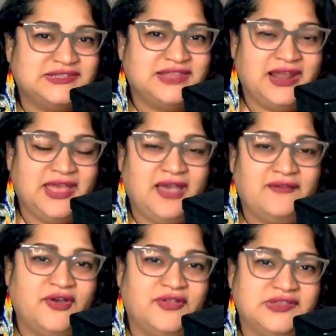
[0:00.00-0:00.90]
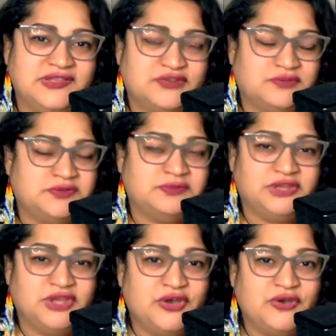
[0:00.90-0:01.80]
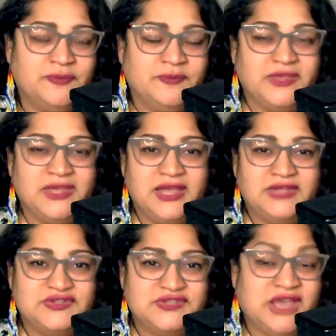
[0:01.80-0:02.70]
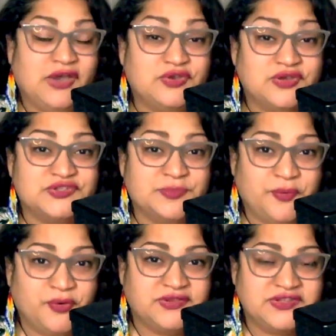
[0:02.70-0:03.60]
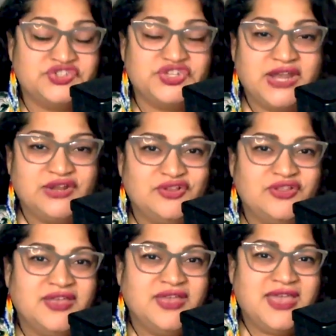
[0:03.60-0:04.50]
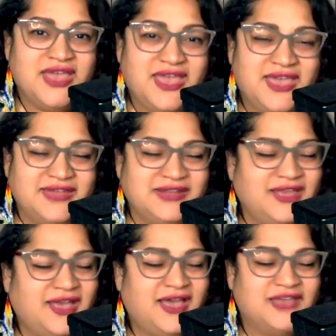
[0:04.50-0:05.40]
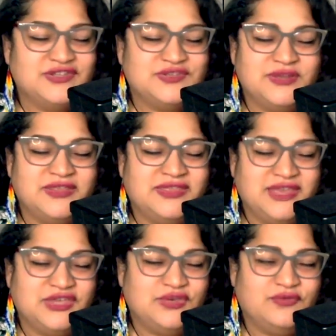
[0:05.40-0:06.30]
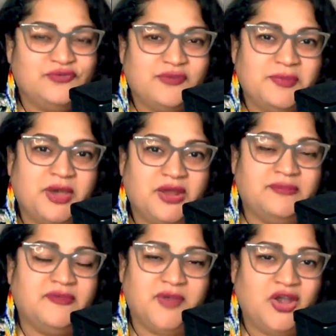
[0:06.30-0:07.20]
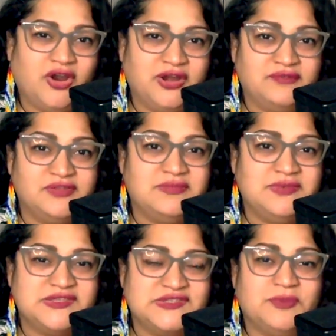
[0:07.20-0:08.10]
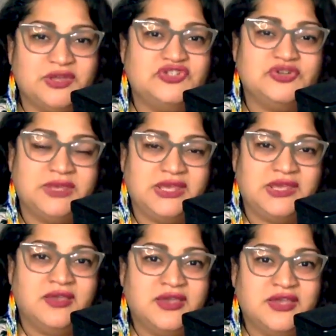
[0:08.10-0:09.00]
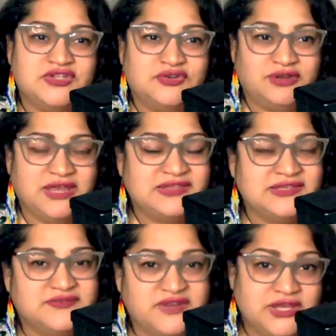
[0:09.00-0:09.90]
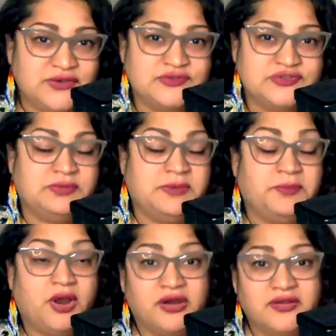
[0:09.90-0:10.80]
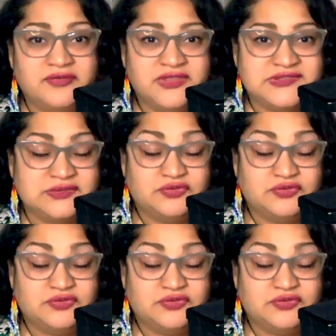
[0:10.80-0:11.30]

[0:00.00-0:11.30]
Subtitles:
that I have on the description below to see how you can support this channel. And I just want to thank you from the bottom of my heart. It really means so much to me to create these videos, to be part of this